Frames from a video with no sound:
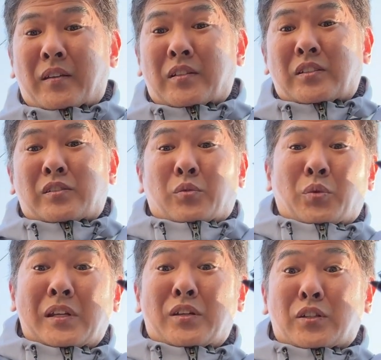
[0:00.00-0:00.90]
This is a
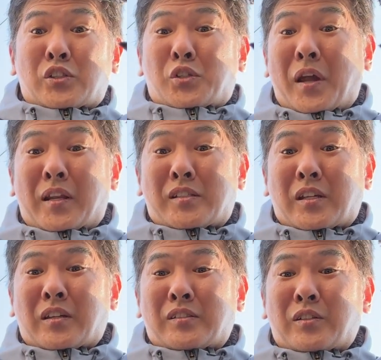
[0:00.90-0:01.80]
really good strategy.
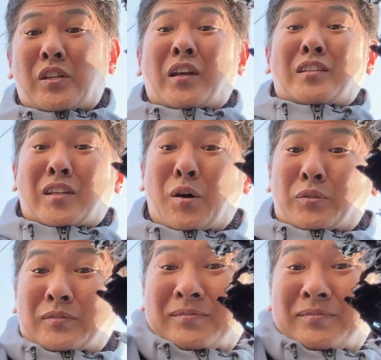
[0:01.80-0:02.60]
So check this out.